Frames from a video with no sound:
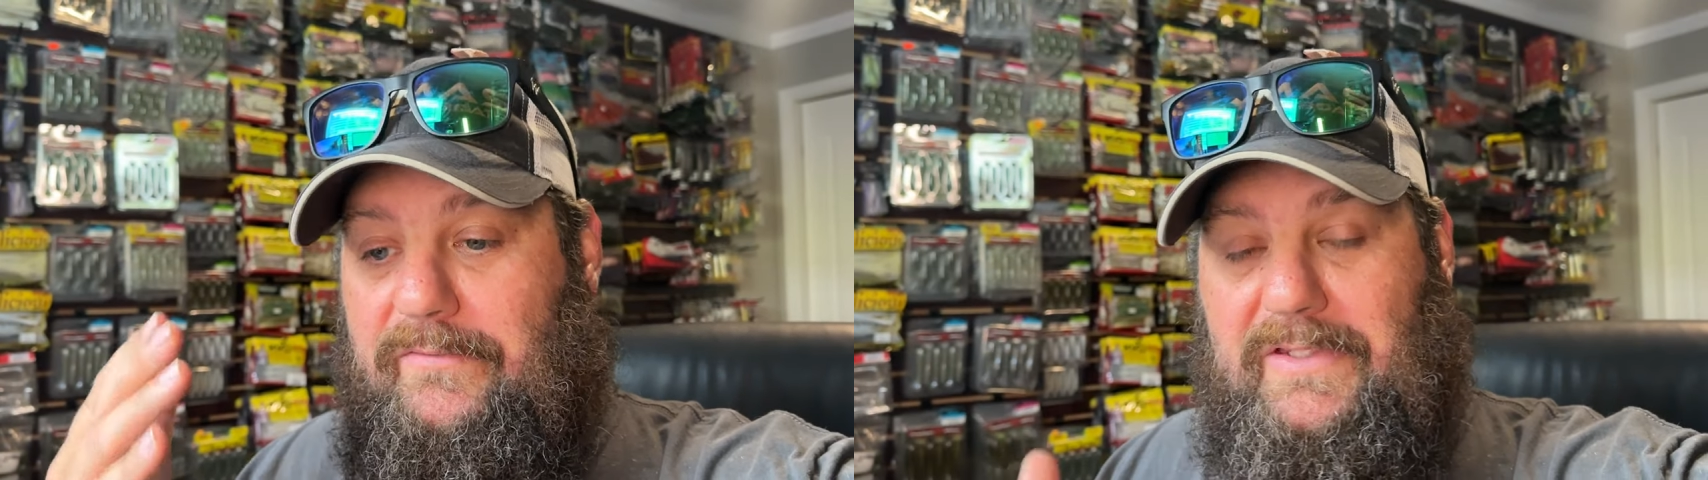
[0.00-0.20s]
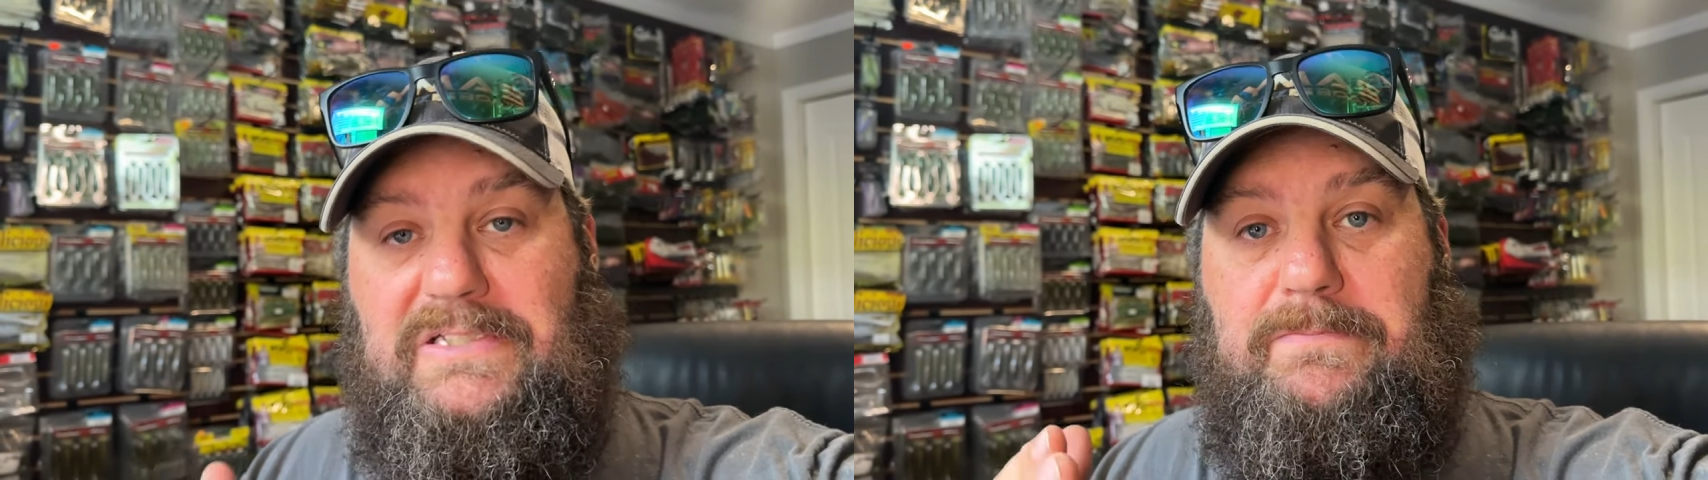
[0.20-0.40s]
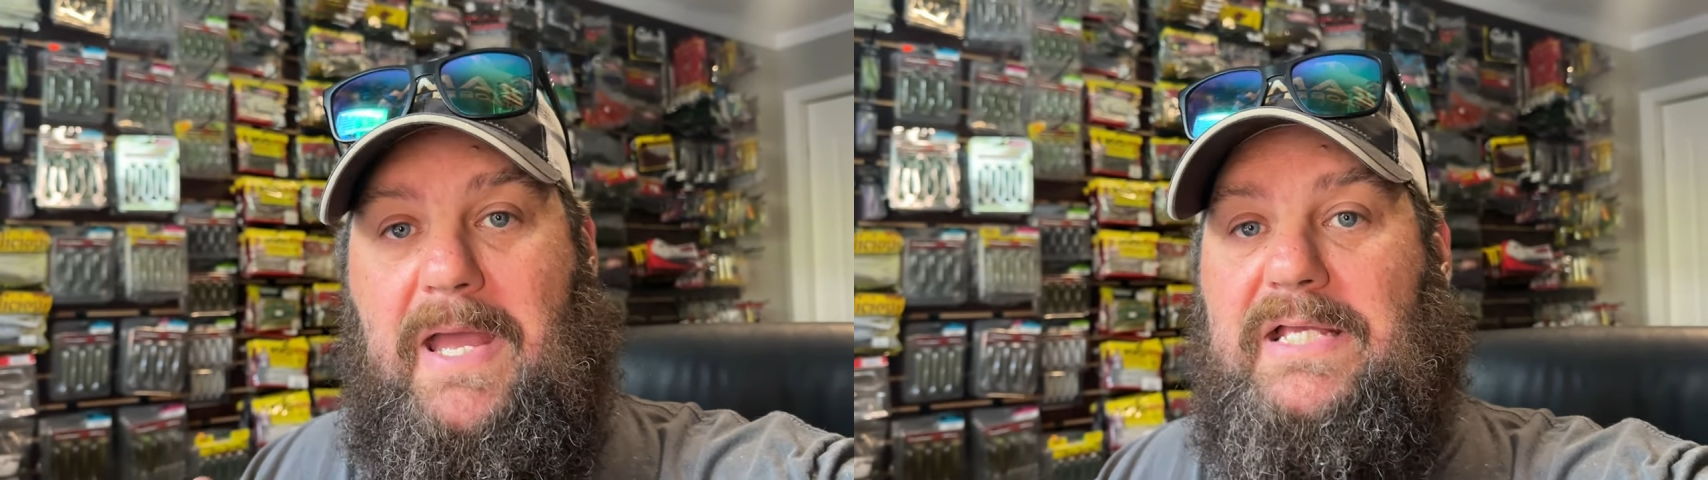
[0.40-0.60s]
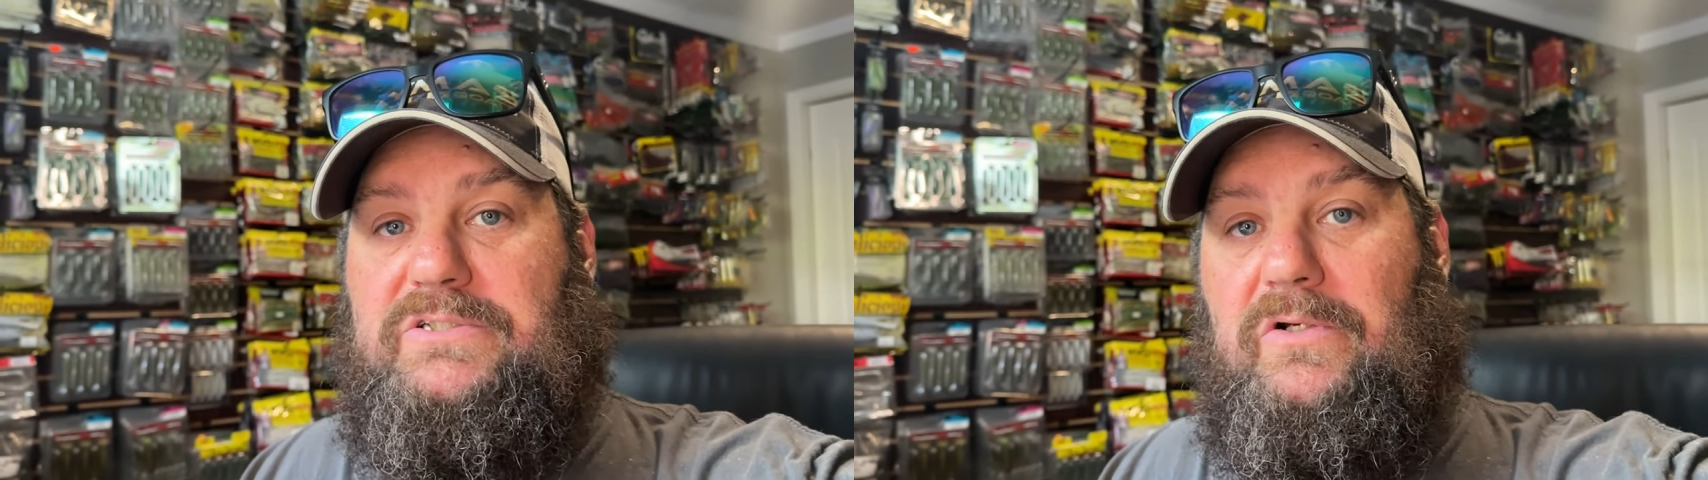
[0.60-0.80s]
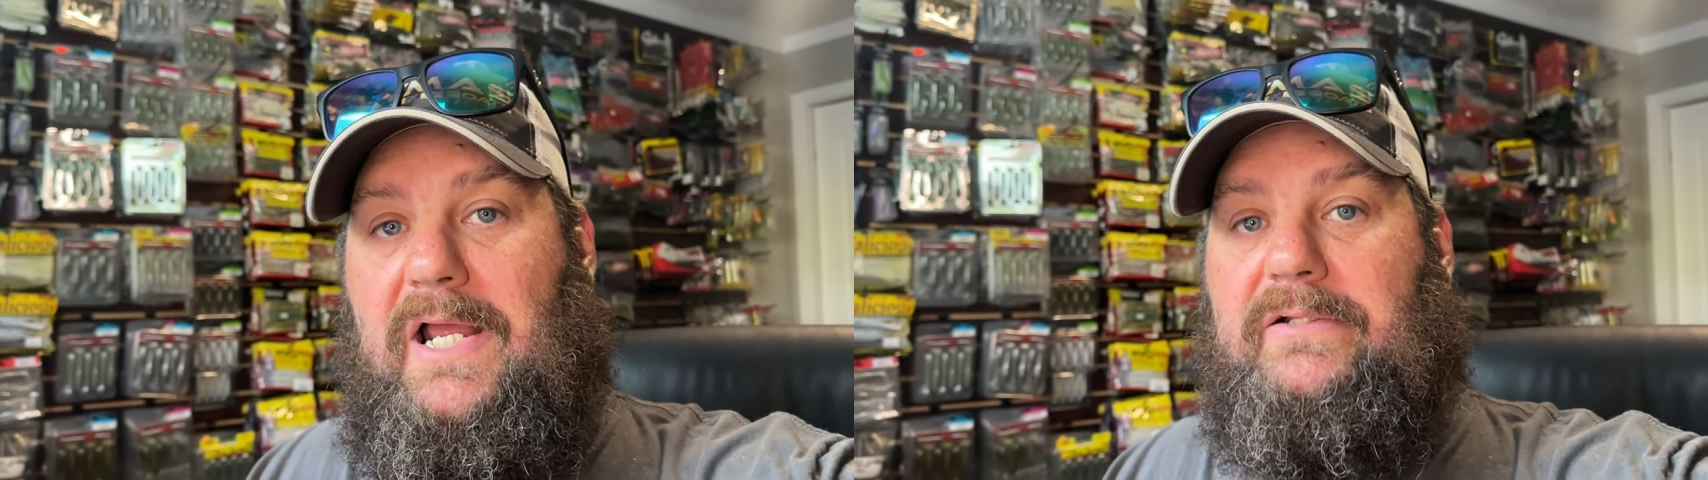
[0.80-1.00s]
these
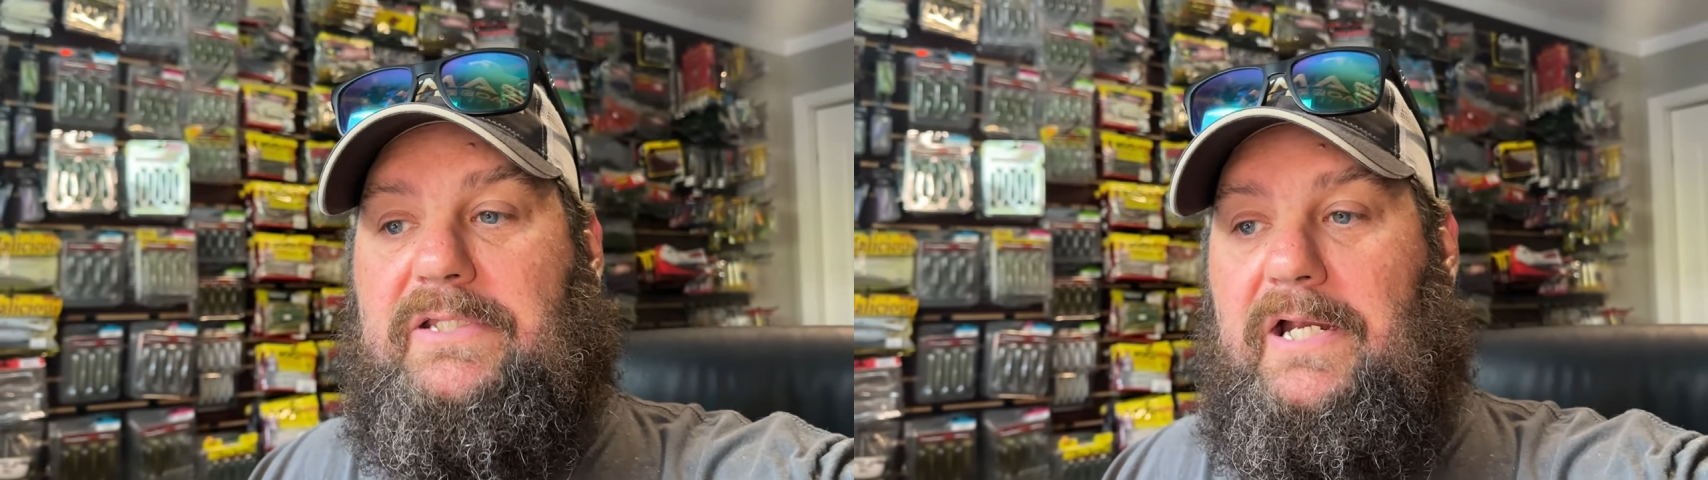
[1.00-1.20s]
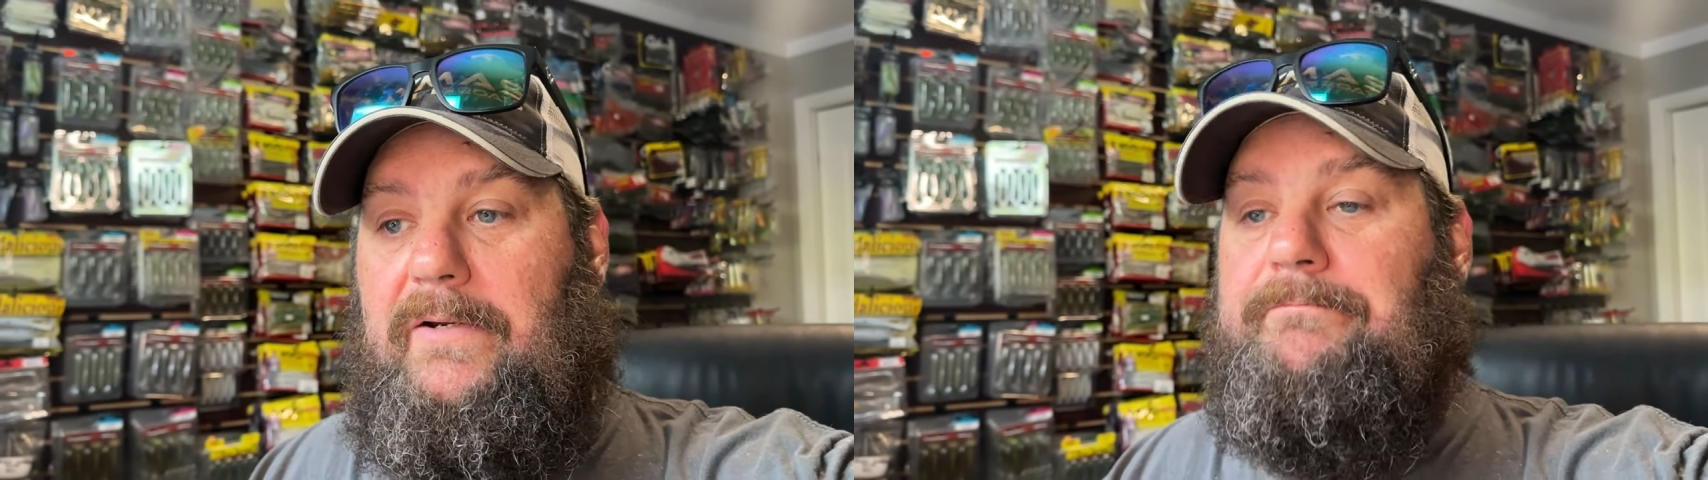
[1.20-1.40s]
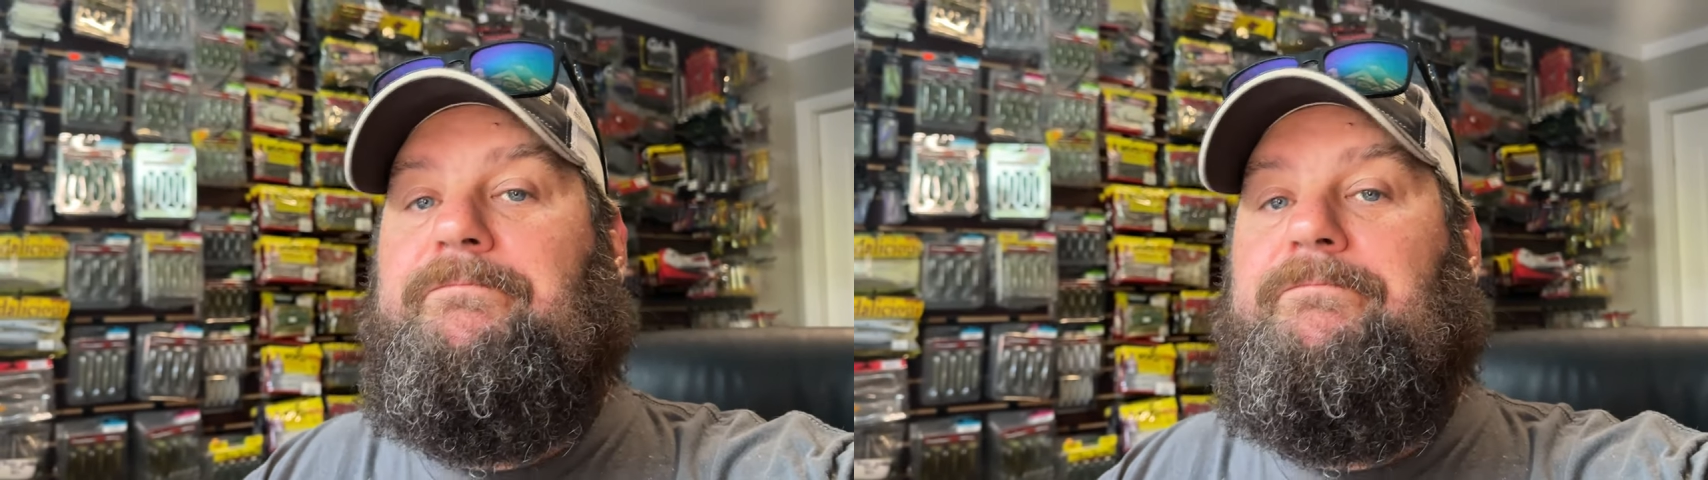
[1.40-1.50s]
bass are out there.